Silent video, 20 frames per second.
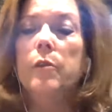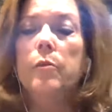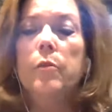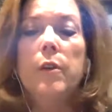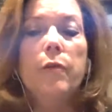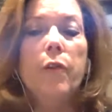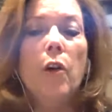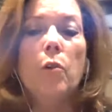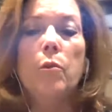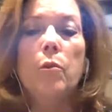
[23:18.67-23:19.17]

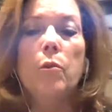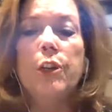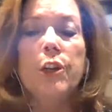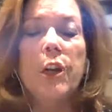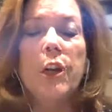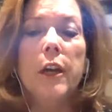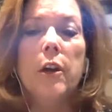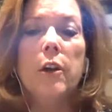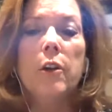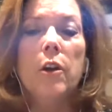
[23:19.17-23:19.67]
We've always
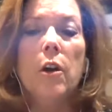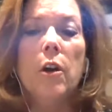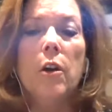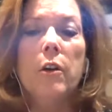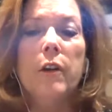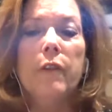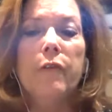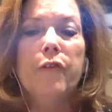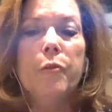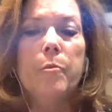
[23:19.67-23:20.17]
shared our
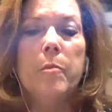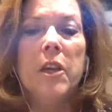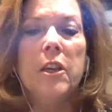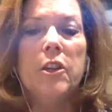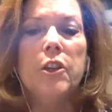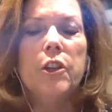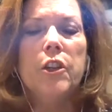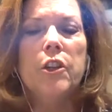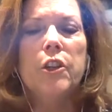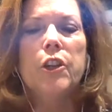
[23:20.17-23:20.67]

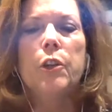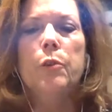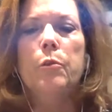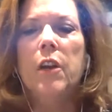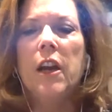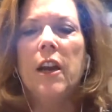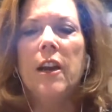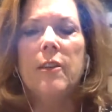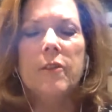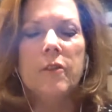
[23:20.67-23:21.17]
information. She
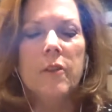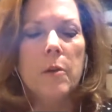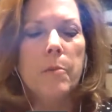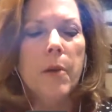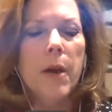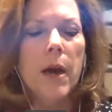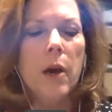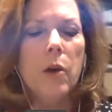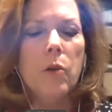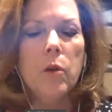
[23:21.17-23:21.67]
would ask
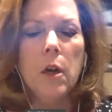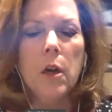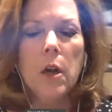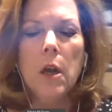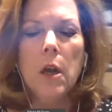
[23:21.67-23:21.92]
about,